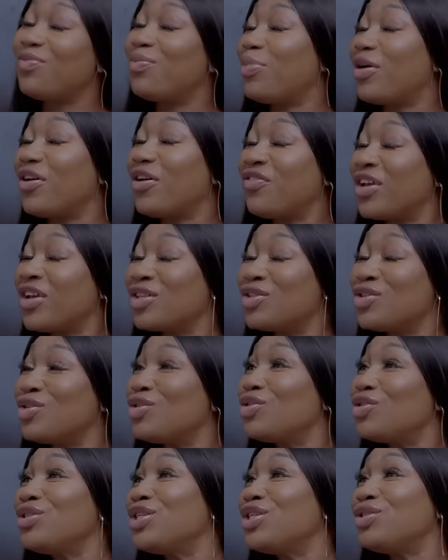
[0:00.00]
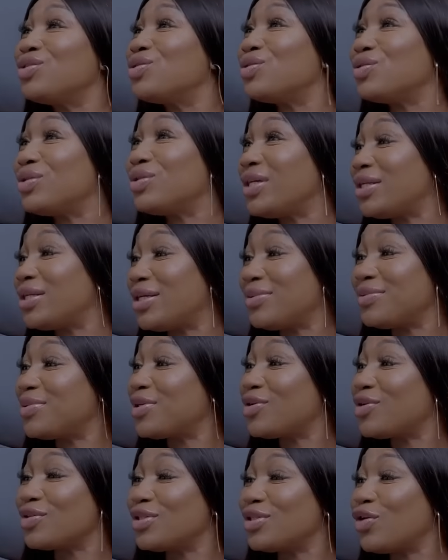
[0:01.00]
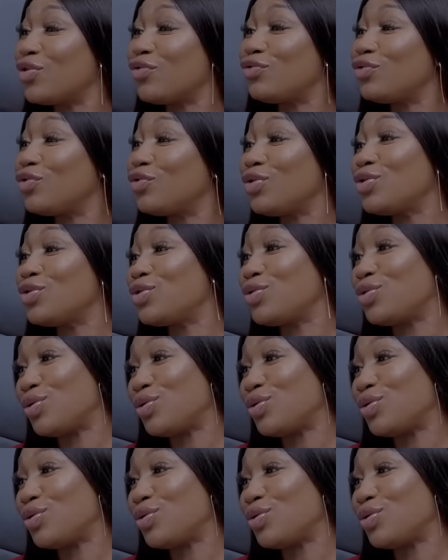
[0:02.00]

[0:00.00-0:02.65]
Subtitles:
Perfect. You don't need to know their names because they're of no use